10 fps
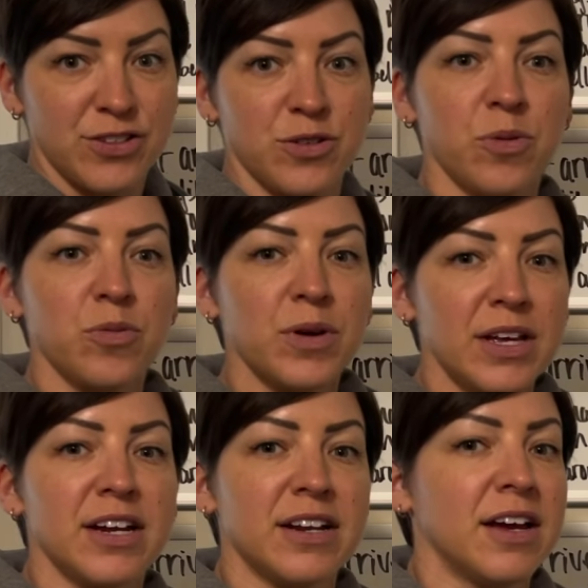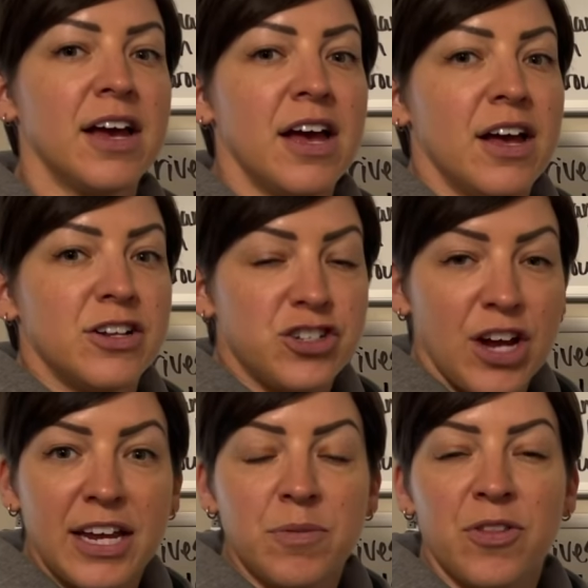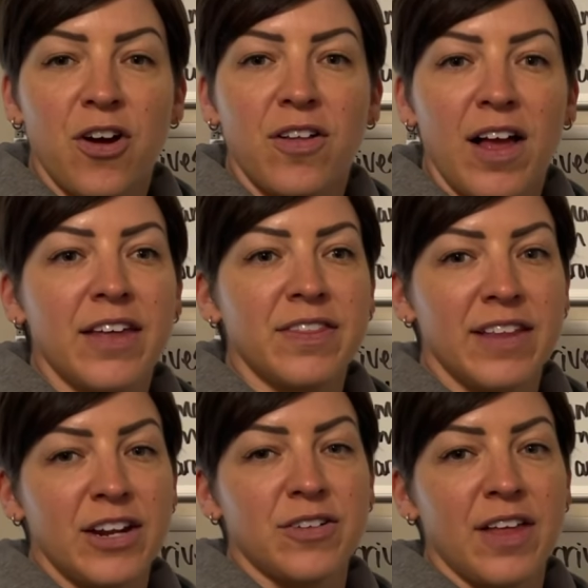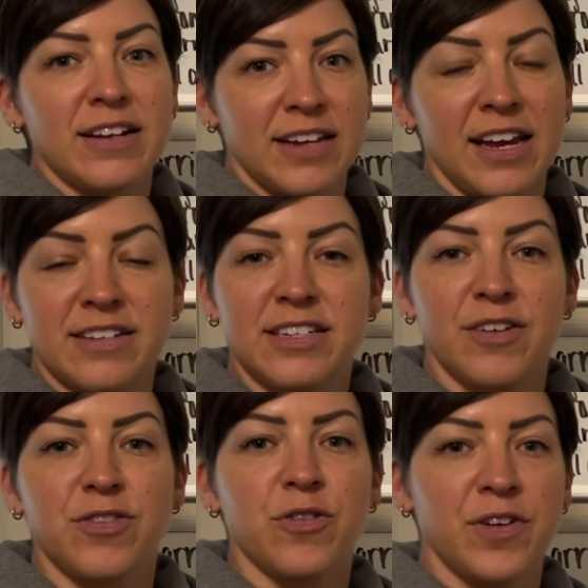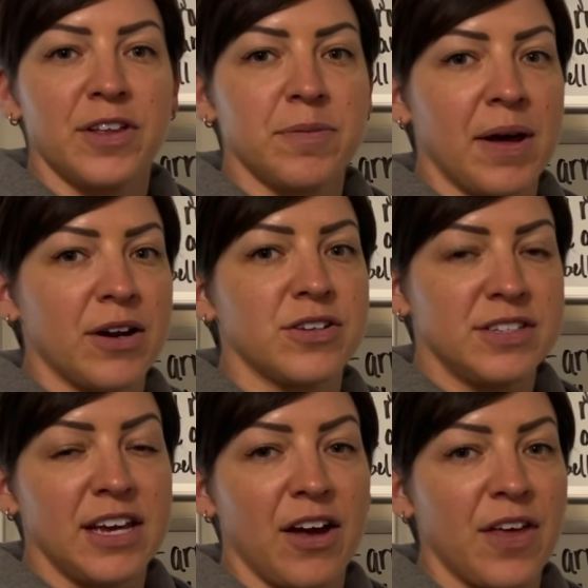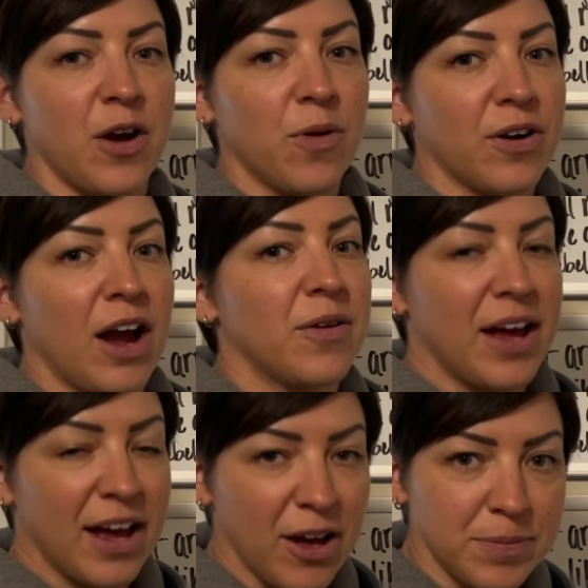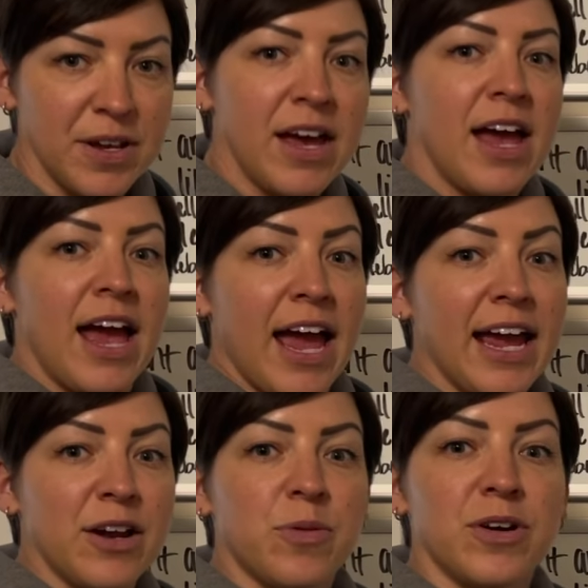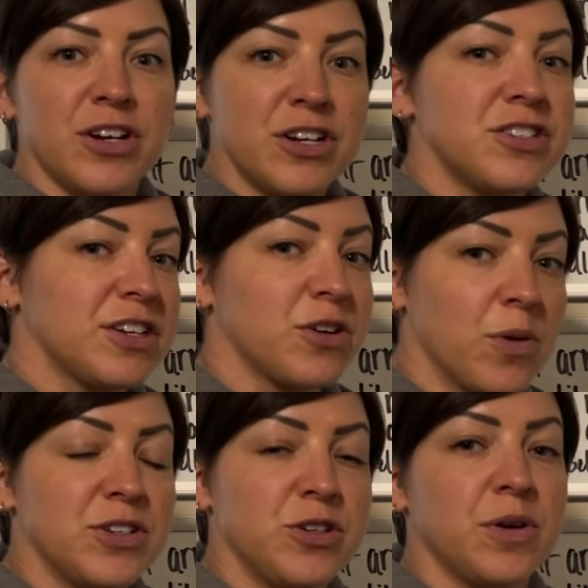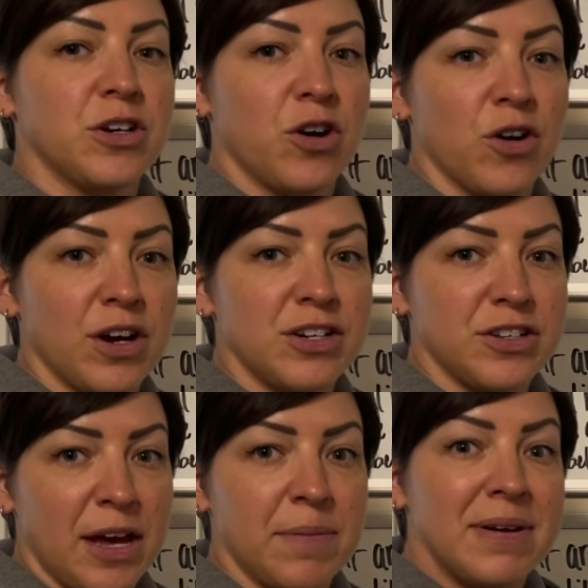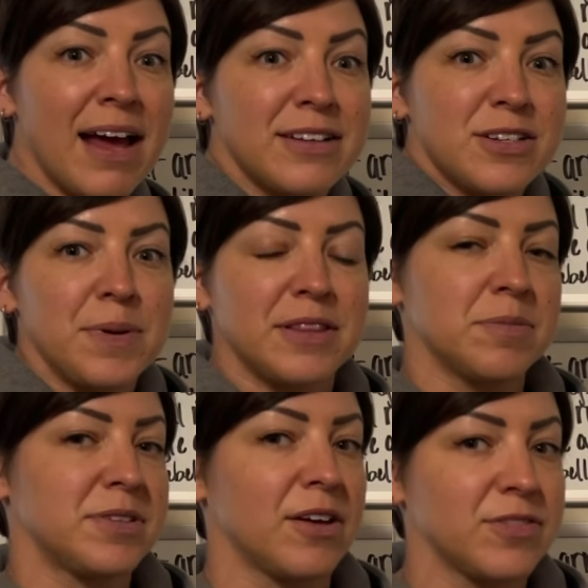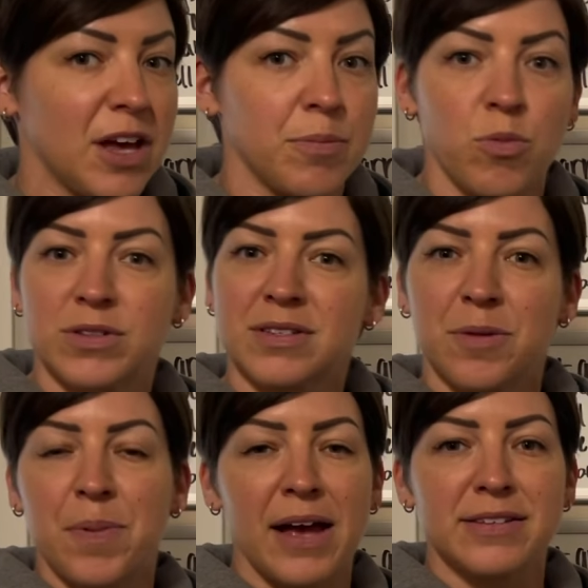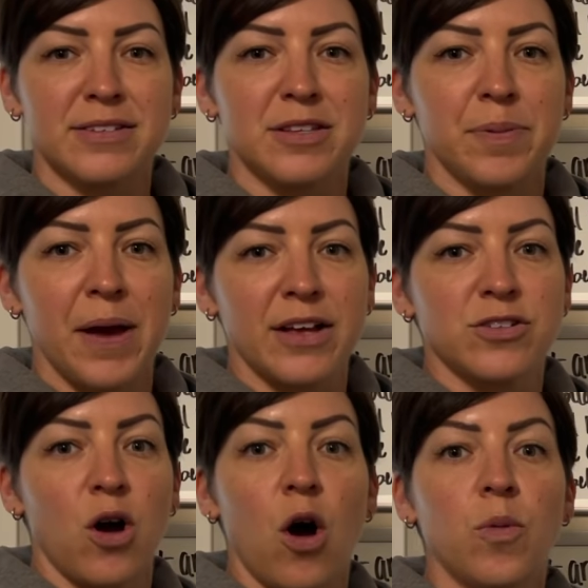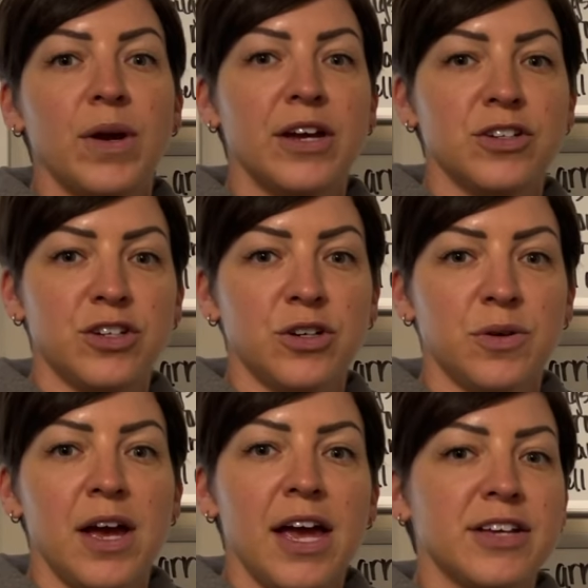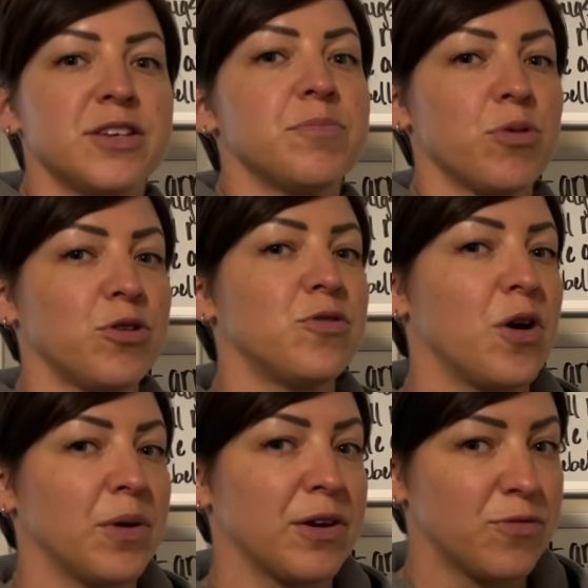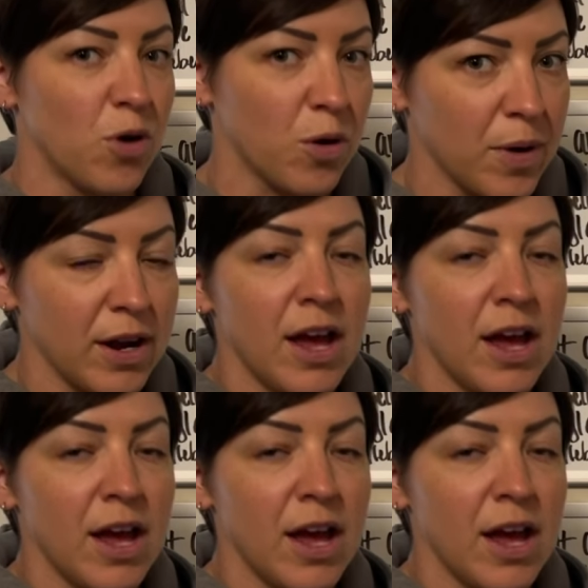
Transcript: So we're really going to check in with our client later that day, see if they're feeling better, see how that workout helped. And we're just going to encourage them not to beat themselves up. What's in the past is the past. All we can do is improve going forward.